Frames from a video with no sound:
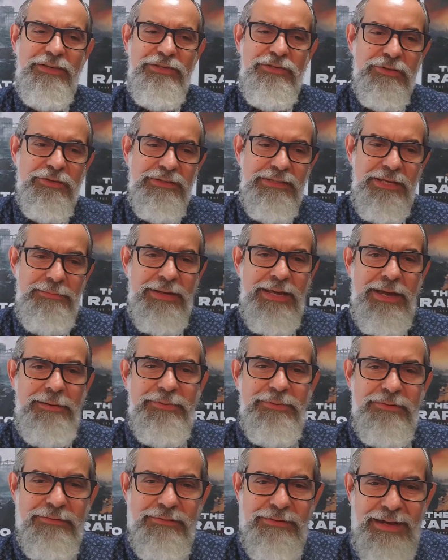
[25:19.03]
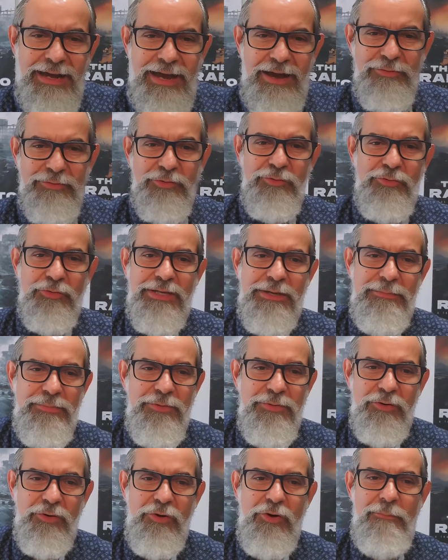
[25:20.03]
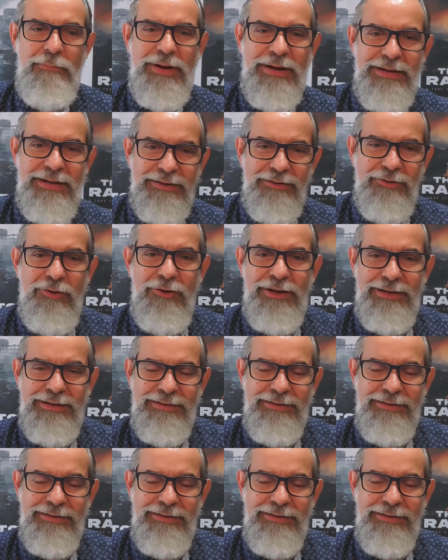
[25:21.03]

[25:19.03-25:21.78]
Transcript: your team, Kempton? How do you keep your company going?